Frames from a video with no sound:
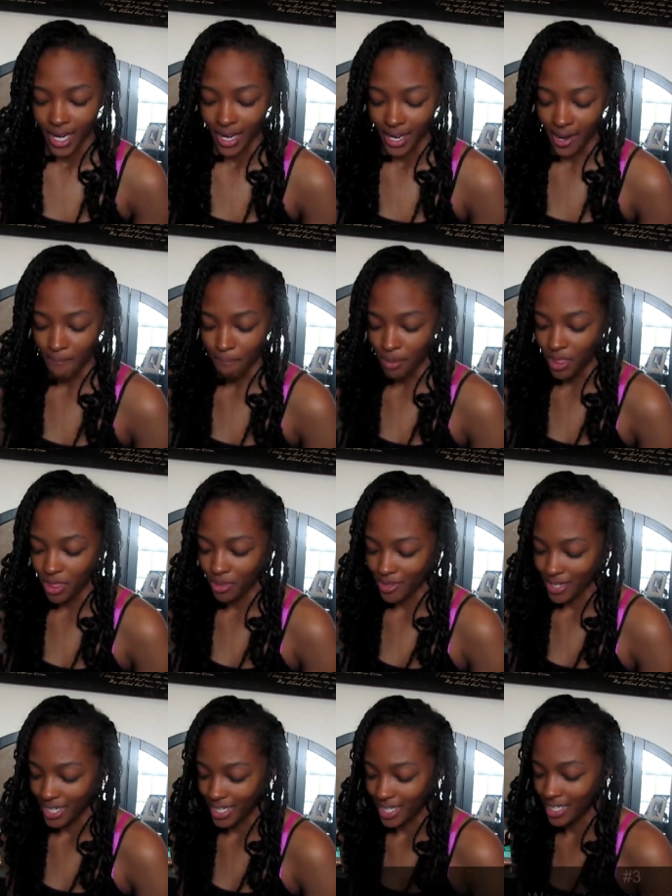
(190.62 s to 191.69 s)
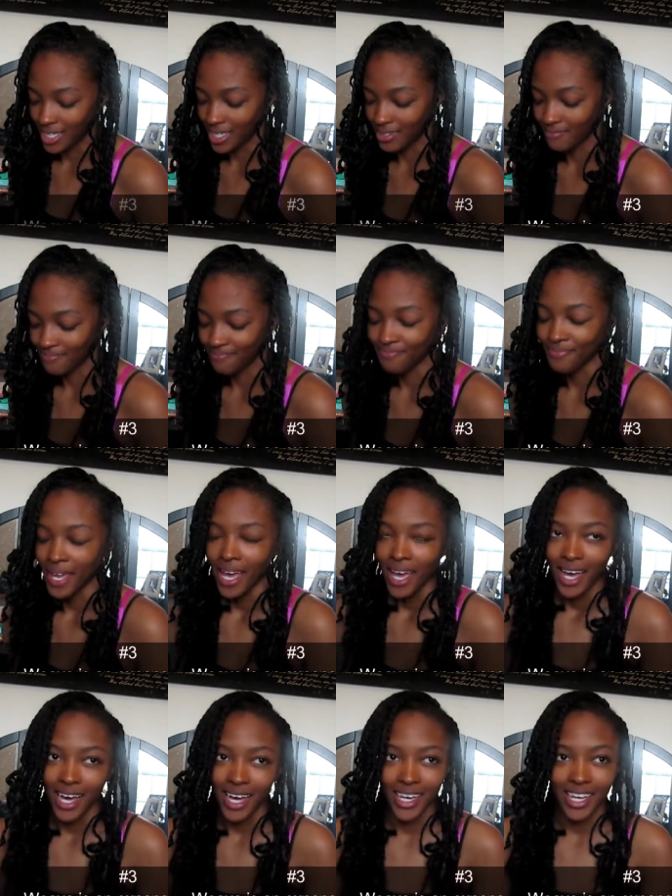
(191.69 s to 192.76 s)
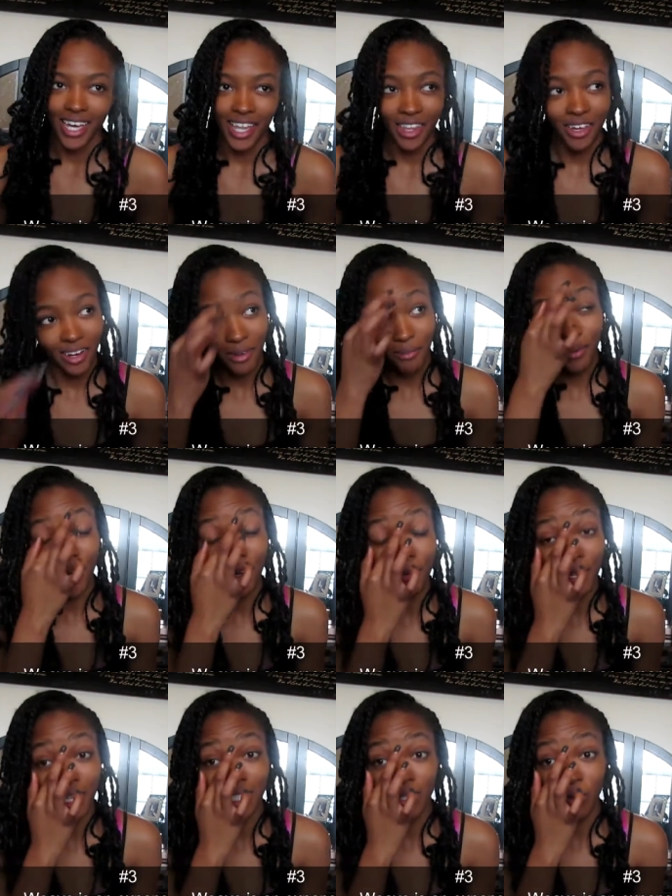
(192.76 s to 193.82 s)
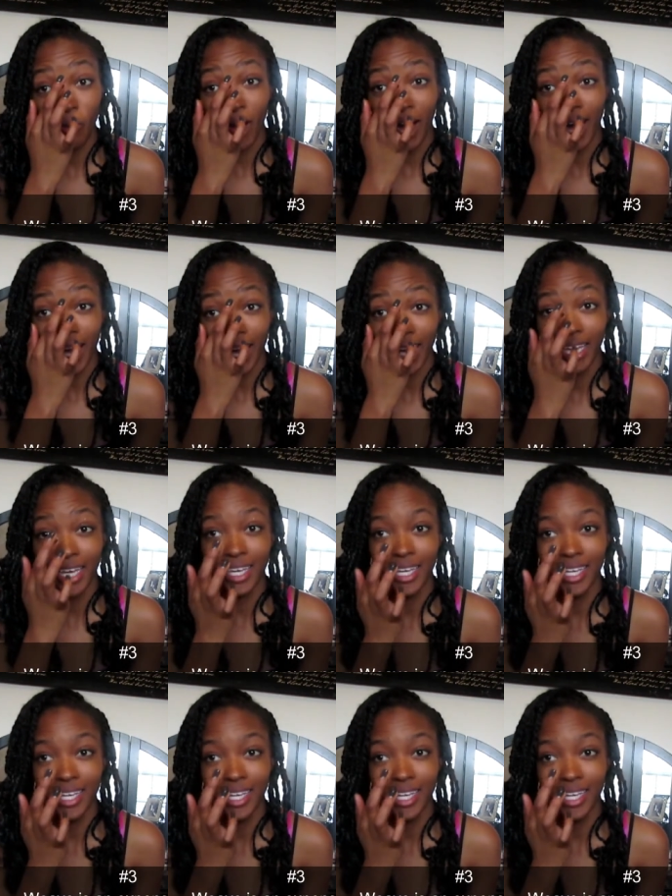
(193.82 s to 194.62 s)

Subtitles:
Number 3, another big reason why